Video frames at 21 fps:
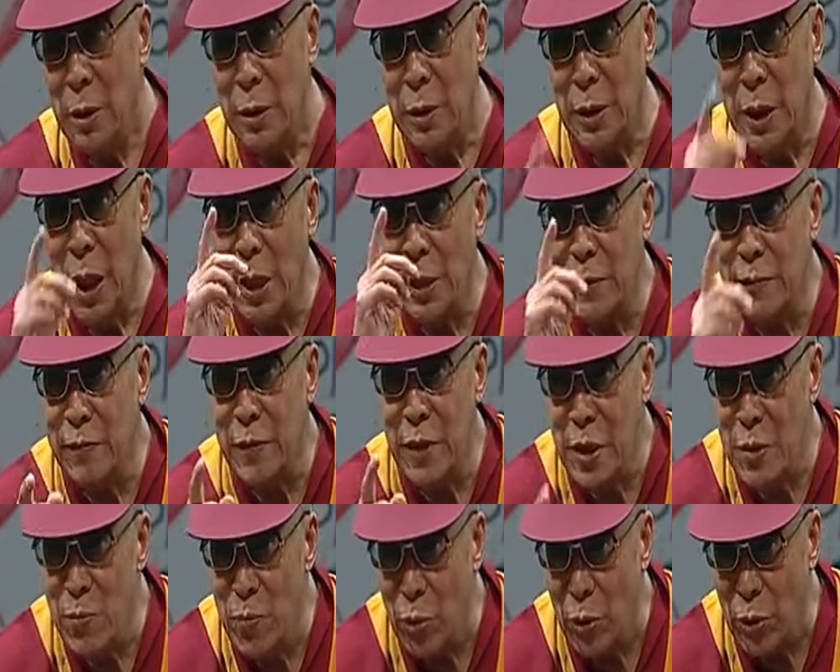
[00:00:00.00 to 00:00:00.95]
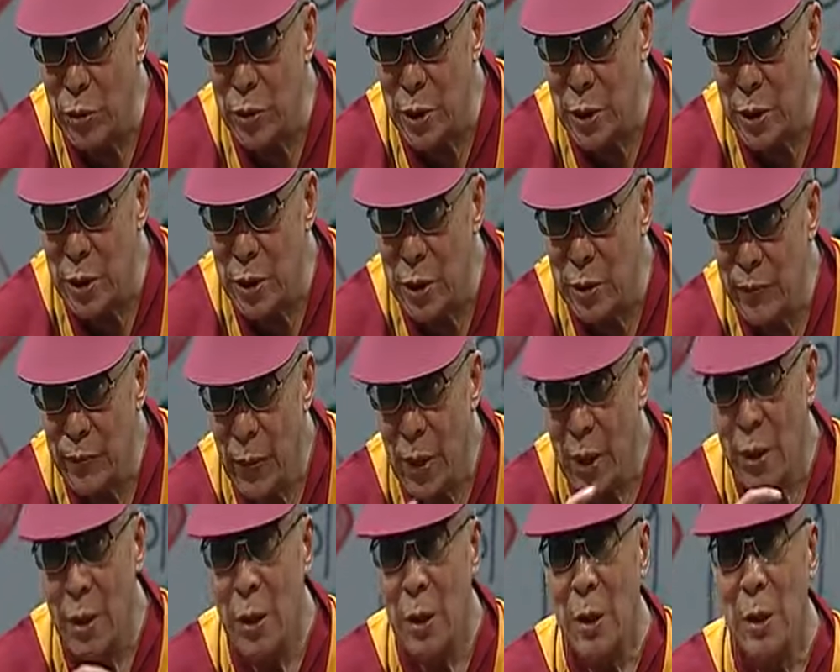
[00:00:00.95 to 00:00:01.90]
That's very important.
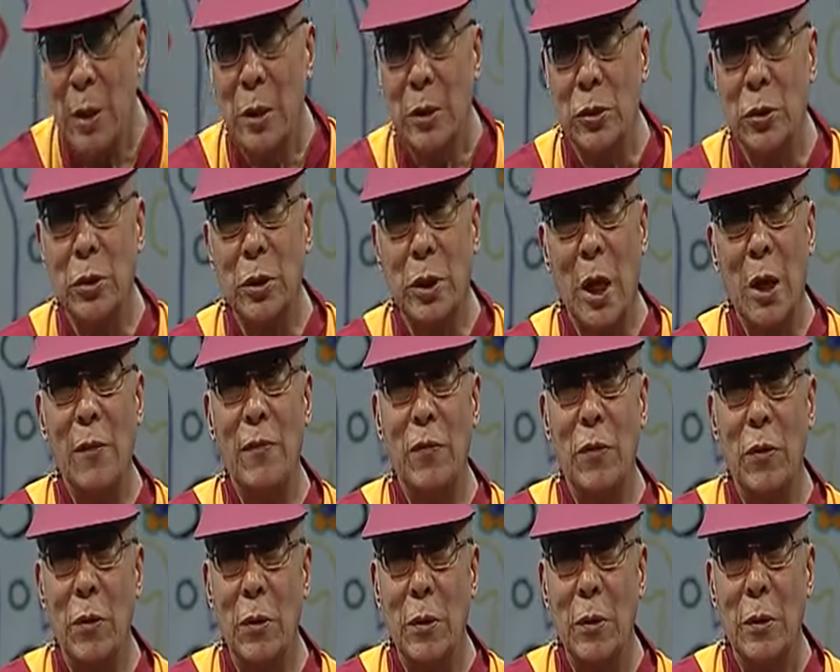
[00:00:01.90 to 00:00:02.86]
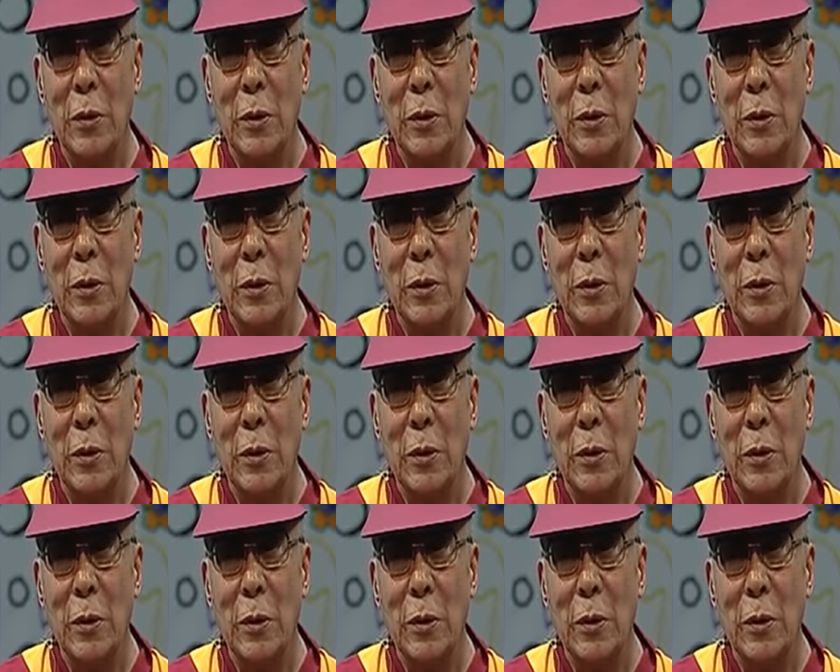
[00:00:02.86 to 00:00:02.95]
So therefore,